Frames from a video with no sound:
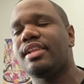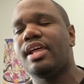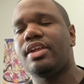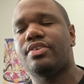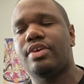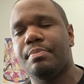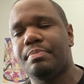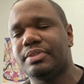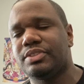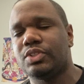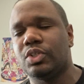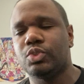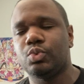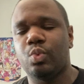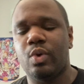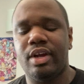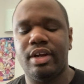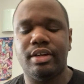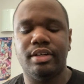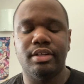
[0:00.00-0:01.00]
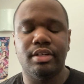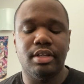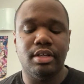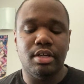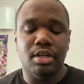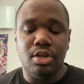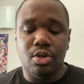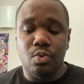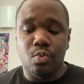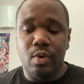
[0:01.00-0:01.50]
later episodes where
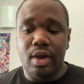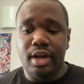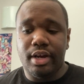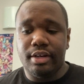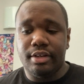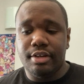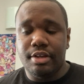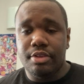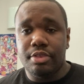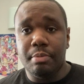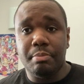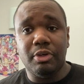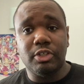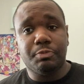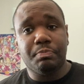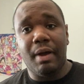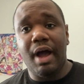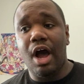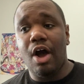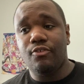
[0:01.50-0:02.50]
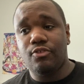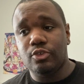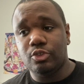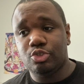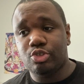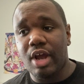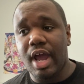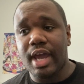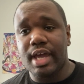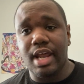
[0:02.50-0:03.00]
the most powerful
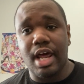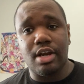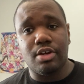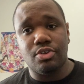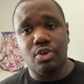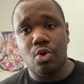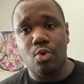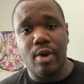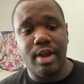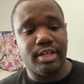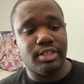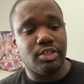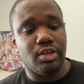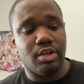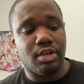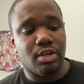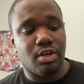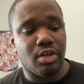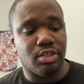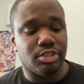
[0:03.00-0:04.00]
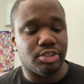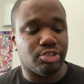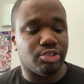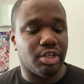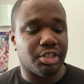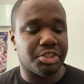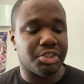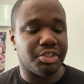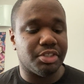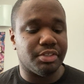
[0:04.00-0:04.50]
dragon out of nowhere is gonna cause
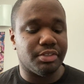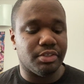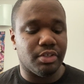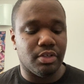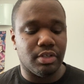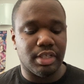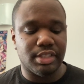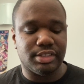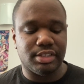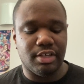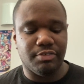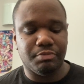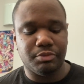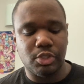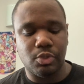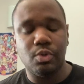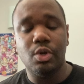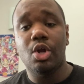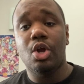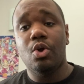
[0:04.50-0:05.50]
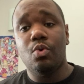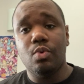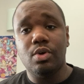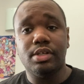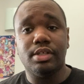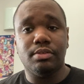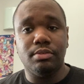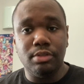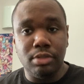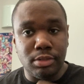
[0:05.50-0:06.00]
destruction and all that stuff. So
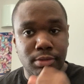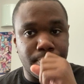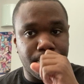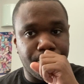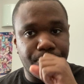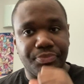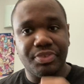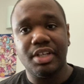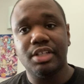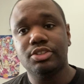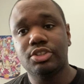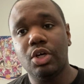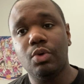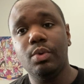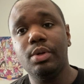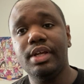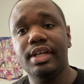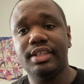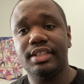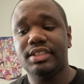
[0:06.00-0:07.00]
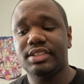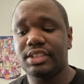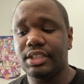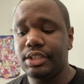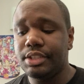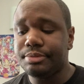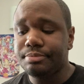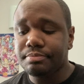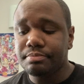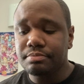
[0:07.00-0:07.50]
we'll get to
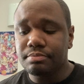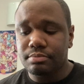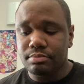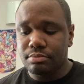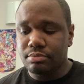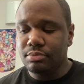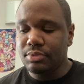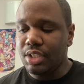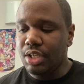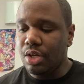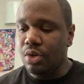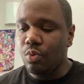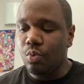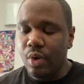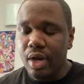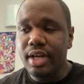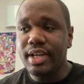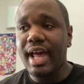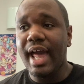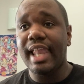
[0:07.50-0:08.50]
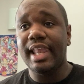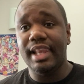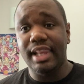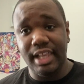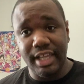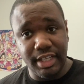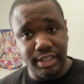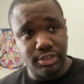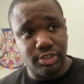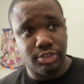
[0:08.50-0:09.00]
see where that
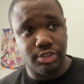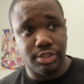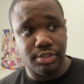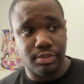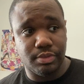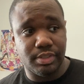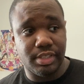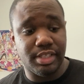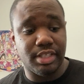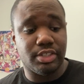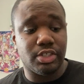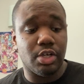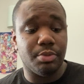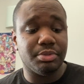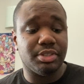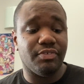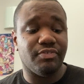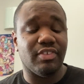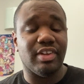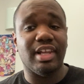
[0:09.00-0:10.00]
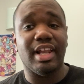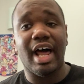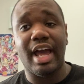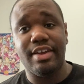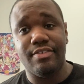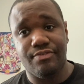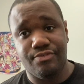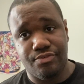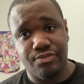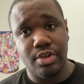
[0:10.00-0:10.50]
leads to in the terms of
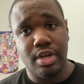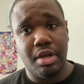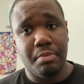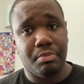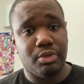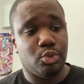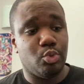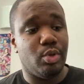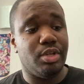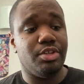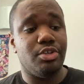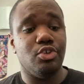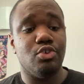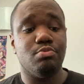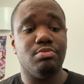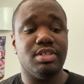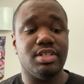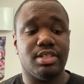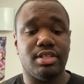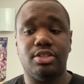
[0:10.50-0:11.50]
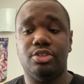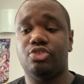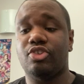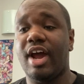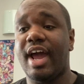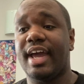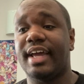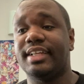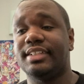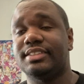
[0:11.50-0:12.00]
life between humans and
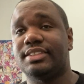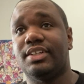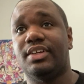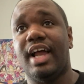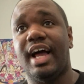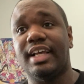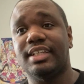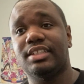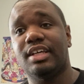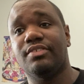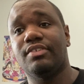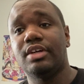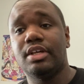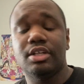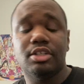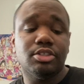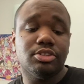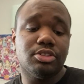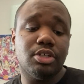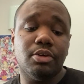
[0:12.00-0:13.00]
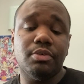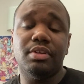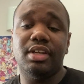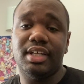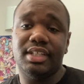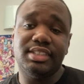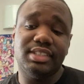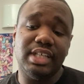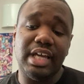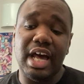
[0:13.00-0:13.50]
dragons, all that stuff. So
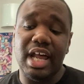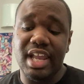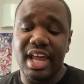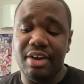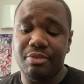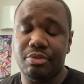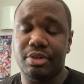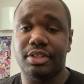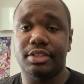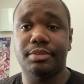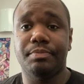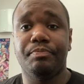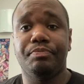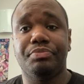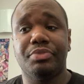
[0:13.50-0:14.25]
let's see how that works.